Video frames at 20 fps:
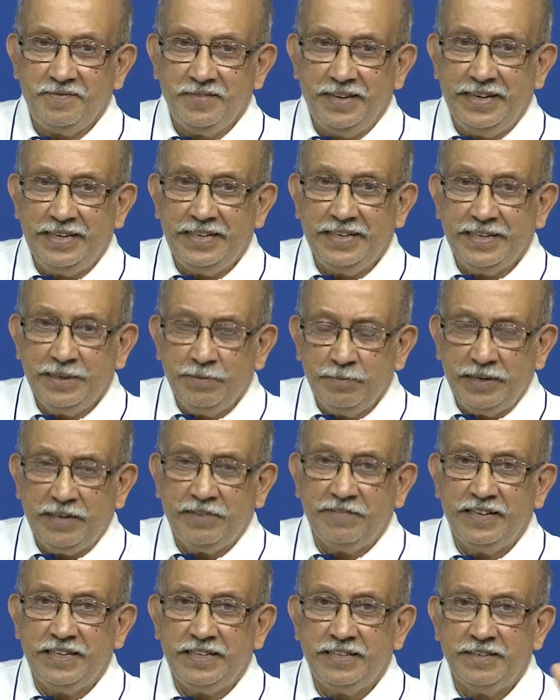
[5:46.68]
and in
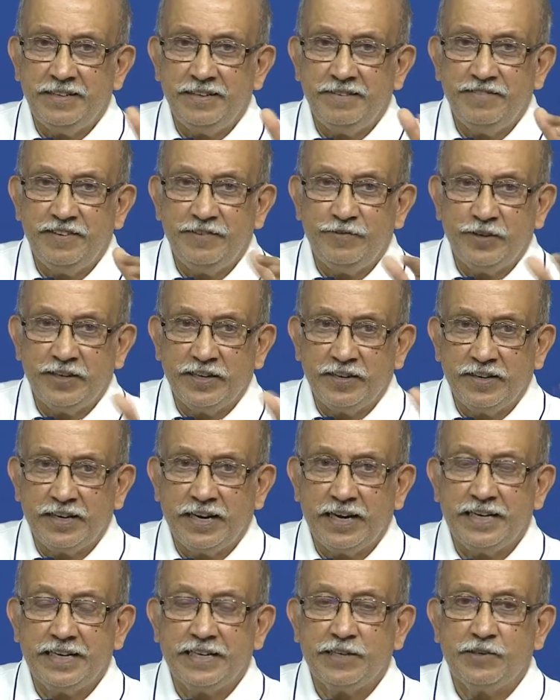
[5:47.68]
between we would not
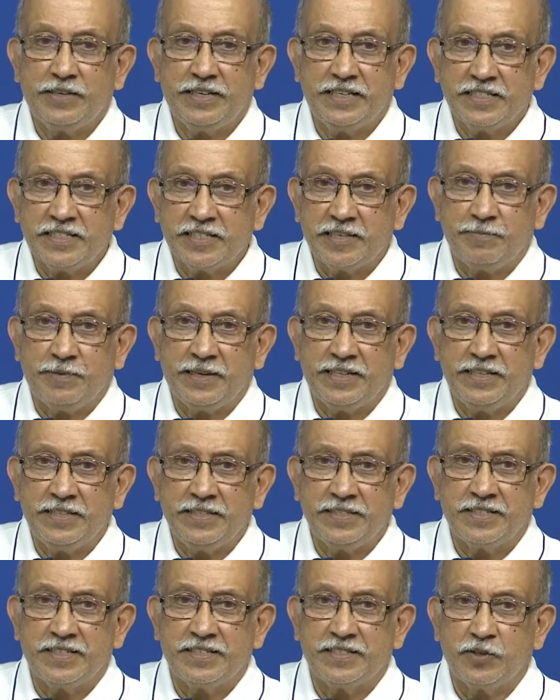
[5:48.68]
like to disturb
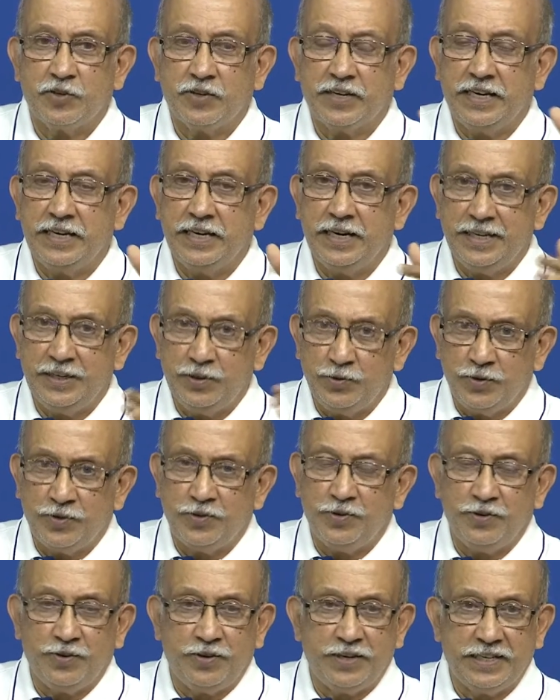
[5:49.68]
others. So, kindly you
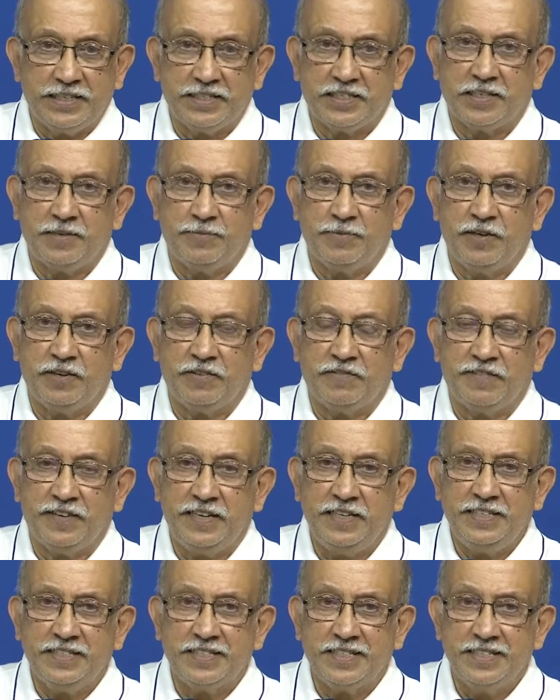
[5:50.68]
too do not disturb your
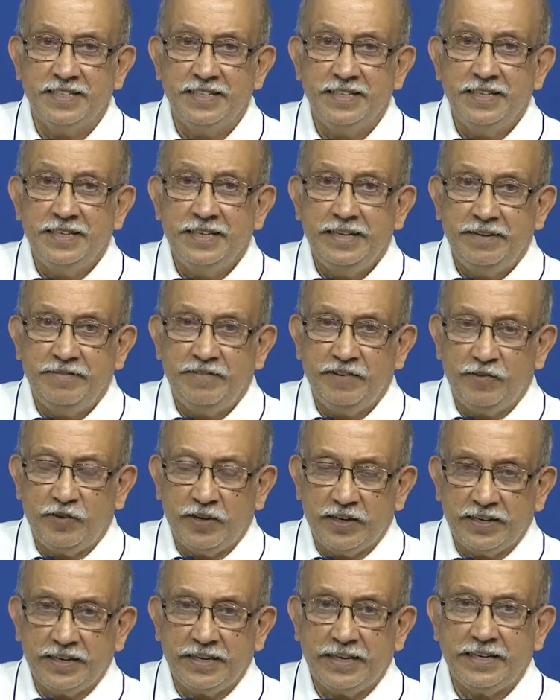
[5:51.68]
friends. If you
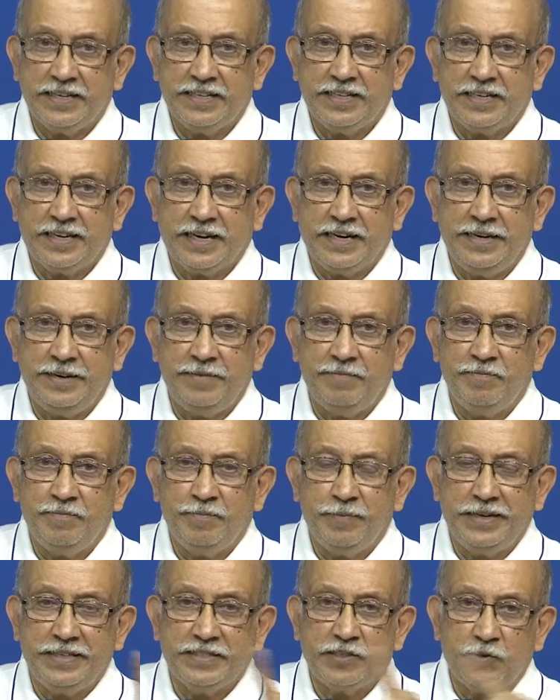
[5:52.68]
want to get the time
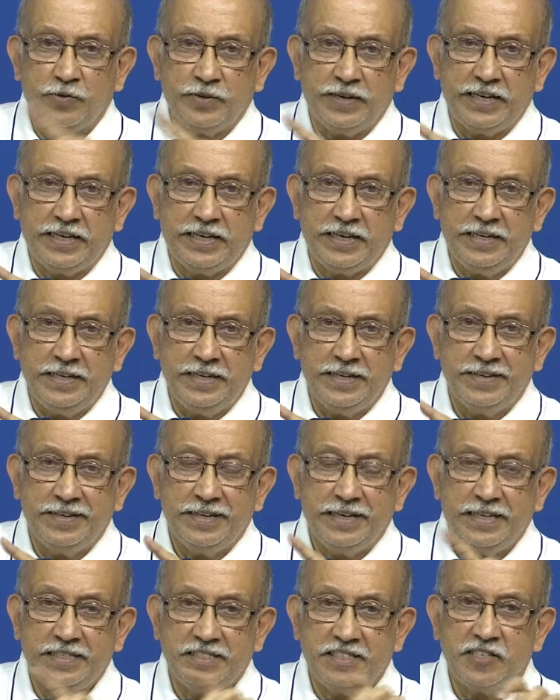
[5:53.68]
please look at it
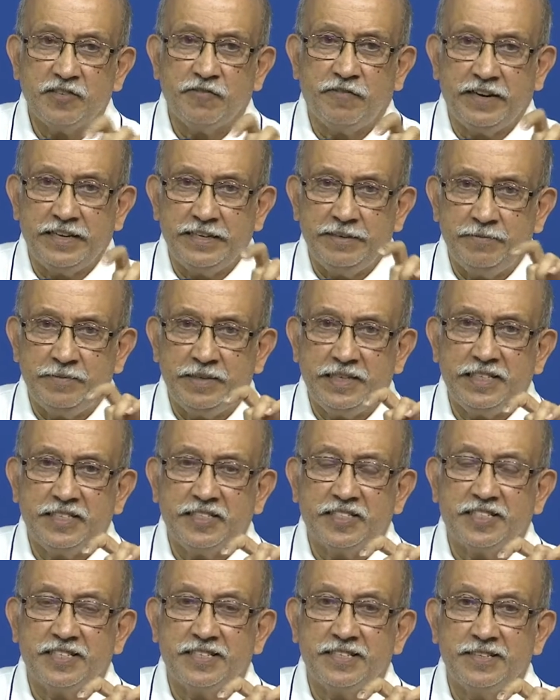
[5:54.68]
and just 5
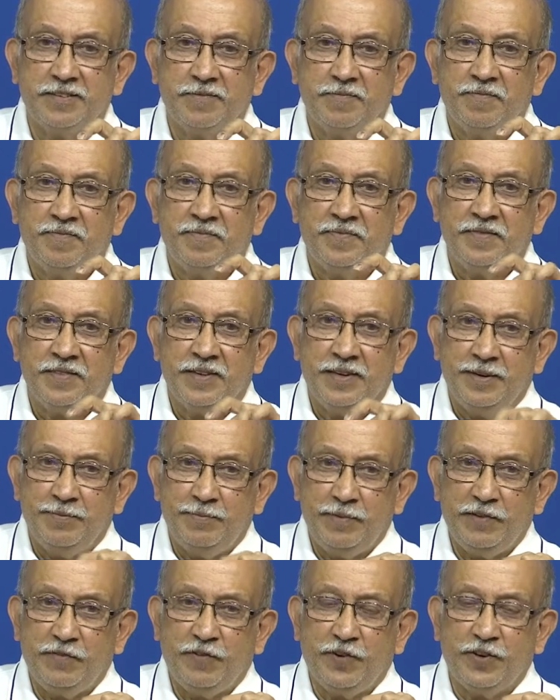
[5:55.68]
minutes
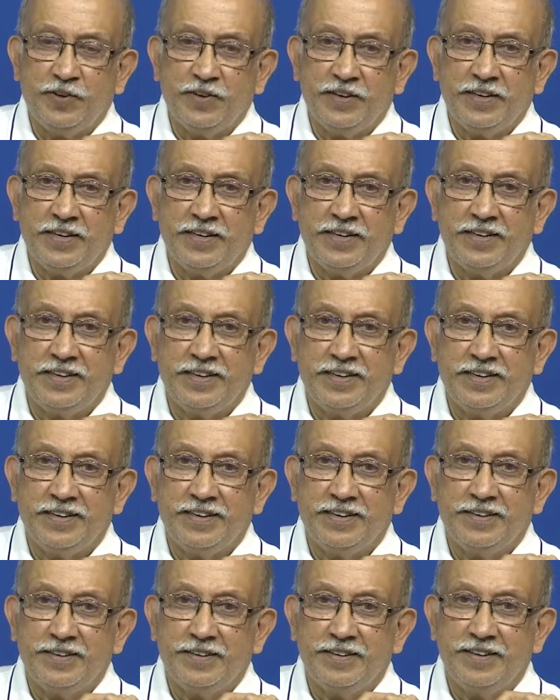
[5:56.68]
before
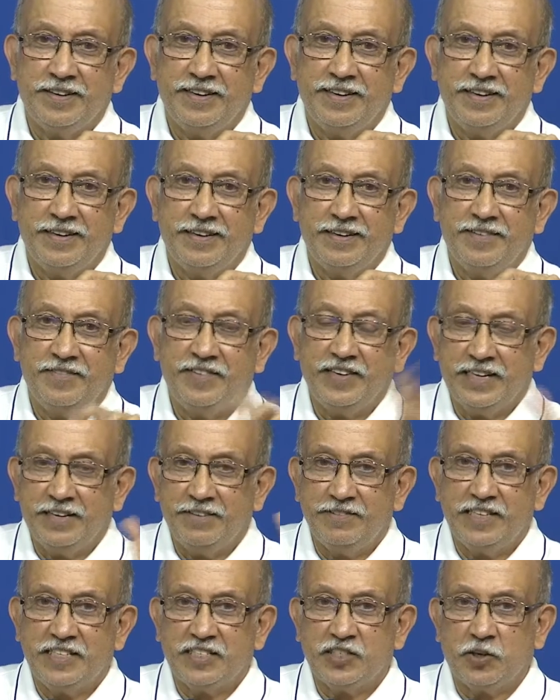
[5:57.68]
we
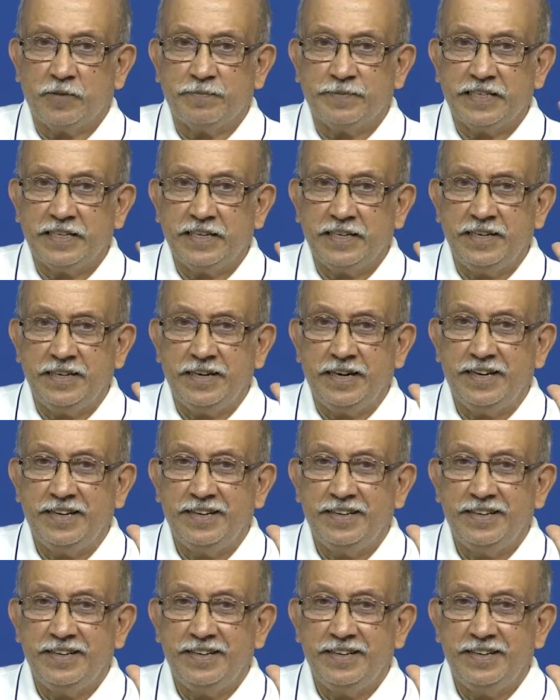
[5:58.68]
give the stop signal